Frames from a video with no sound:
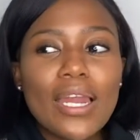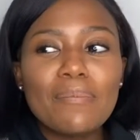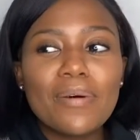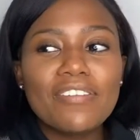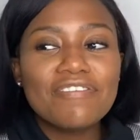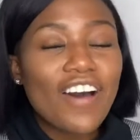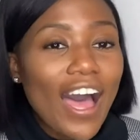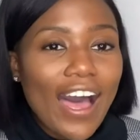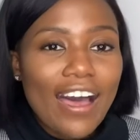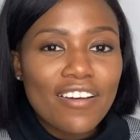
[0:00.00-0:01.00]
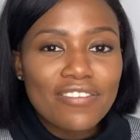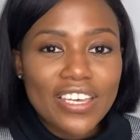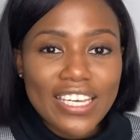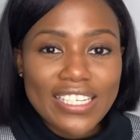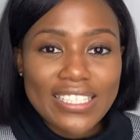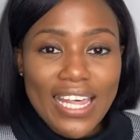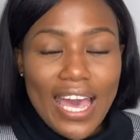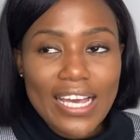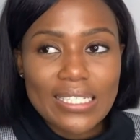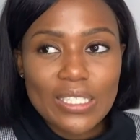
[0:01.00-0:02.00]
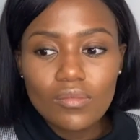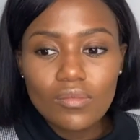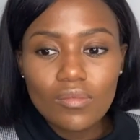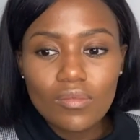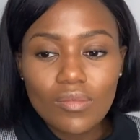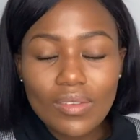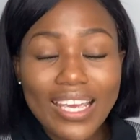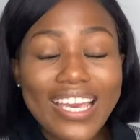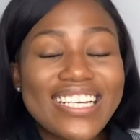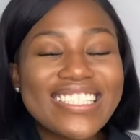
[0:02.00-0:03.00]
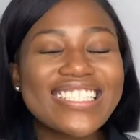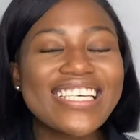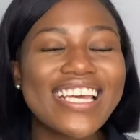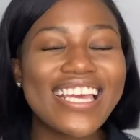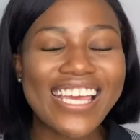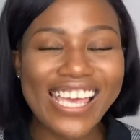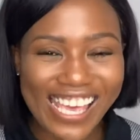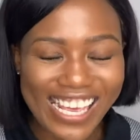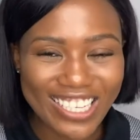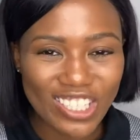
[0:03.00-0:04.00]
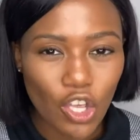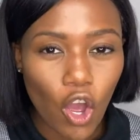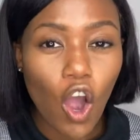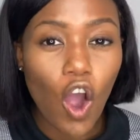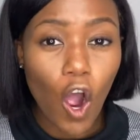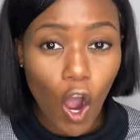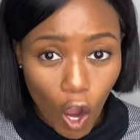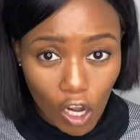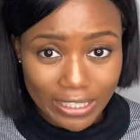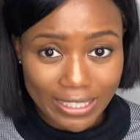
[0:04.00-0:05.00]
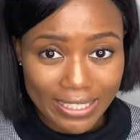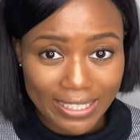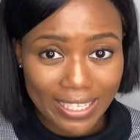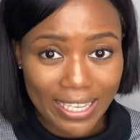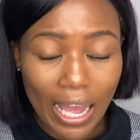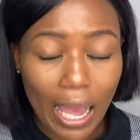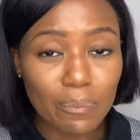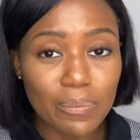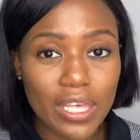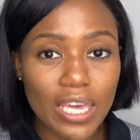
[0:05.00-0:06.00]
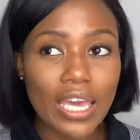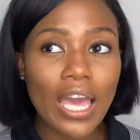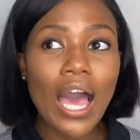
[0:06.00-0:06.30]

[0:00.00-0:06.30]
number five is that it is hot up there